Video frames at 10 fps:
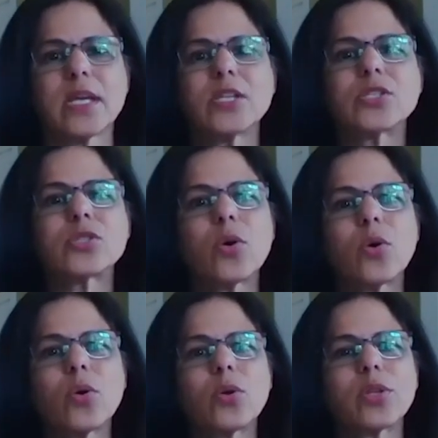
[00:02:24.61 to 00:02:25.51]

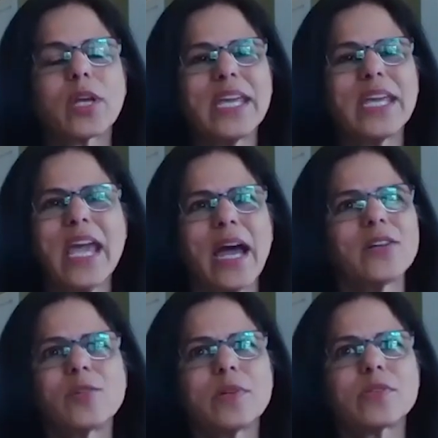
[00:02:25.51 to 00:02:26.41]
So the key
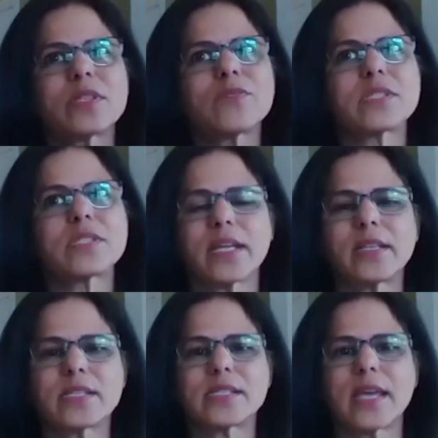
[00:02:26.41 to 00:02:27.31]
attributes have stayed
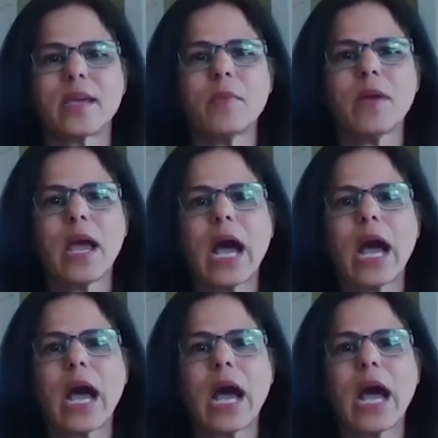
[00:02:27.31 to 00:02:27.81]
the same.